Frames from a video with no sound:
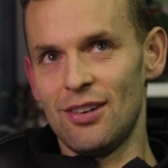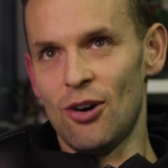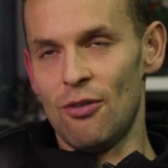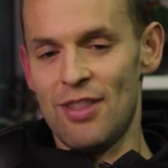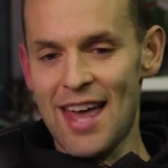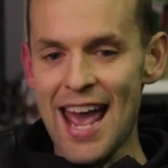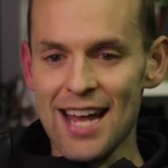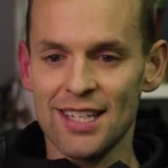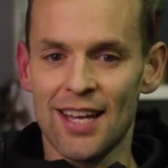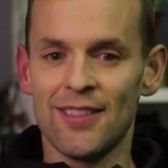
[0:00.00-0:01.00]
of
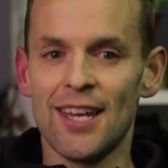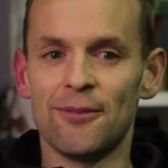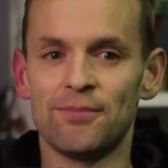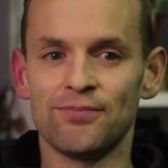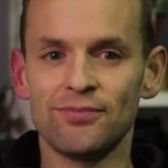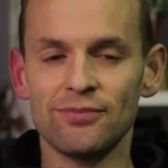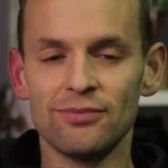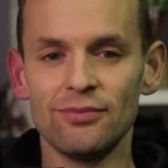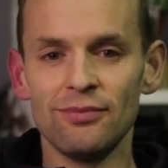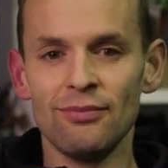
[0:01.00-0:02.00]
that, and then
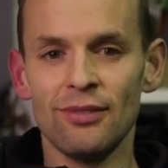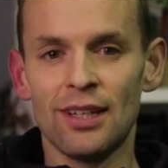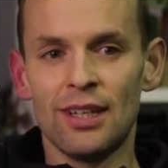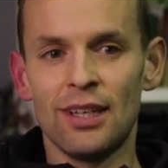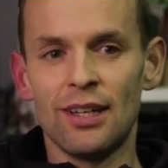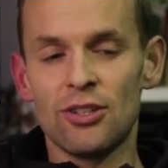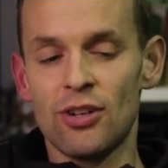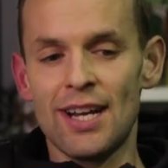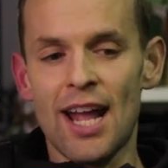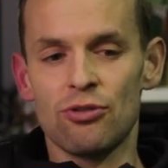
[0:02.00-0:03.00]
it's
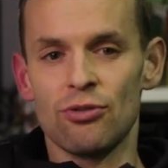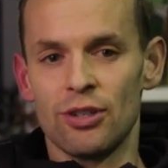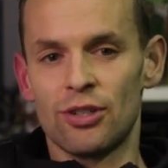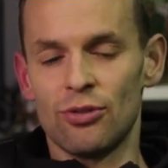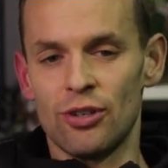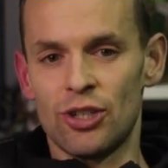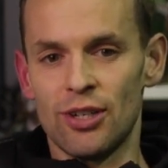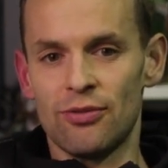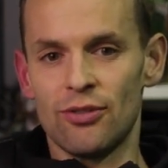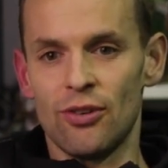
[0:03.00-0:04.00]
only natural to sort of
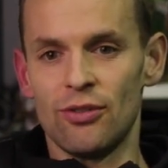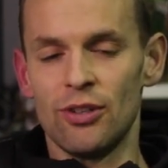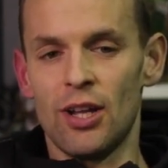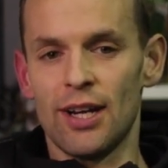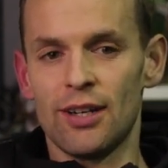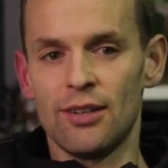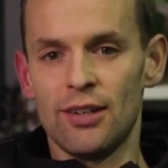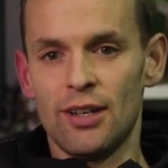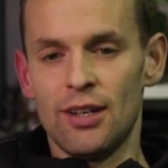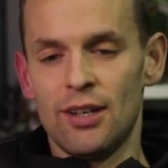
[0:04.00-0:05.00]
shift on like,
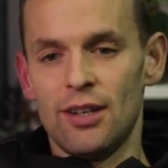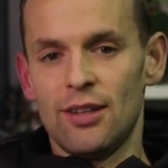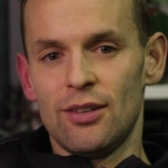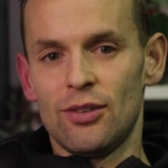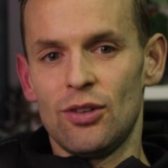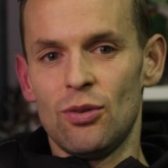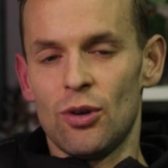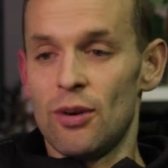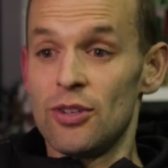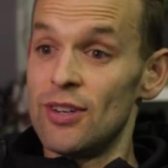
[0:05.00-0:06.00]
what
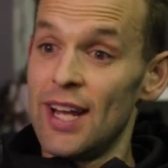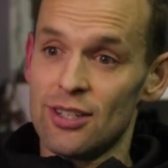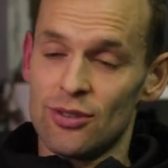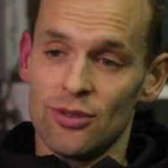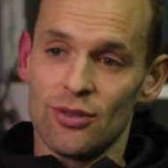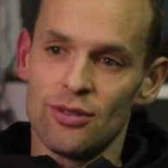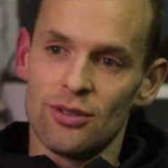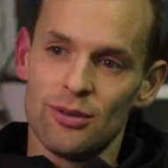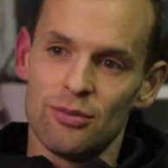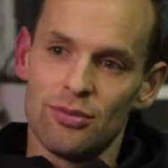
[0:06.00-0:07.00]
do I do next,
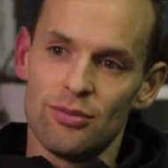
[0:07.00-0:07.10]
or